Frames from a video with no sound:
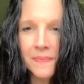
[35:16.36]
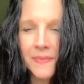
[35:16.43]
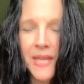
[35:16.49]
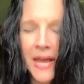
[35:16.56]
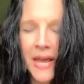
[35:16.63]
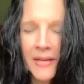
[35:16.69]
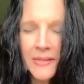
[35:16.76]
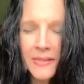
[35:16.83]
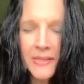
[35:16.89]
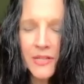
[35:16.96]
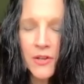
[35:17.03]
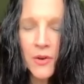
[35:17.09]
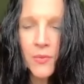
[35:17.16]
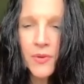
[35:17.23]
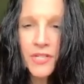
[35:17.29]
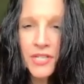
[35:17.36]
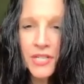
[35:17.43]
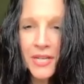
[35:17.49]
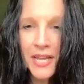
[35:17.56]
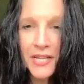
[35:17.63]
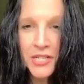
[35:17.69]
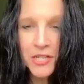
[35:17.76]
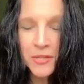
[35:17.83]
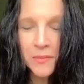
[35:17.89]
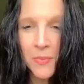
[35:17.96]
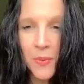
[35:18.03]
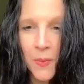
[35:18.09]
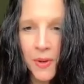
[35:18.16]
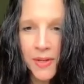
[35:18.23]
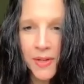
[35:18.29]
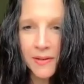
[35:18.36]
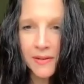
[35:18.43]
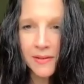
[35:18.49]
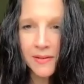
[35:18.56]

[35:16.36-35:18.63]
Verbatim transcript: Yes, the origination point.